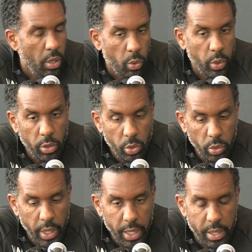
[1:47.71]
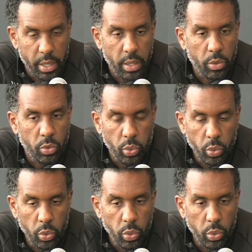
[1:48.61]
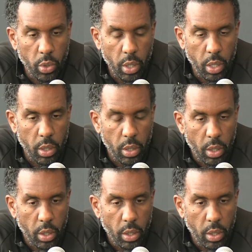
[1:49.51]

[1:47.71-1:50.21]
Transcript: We do that to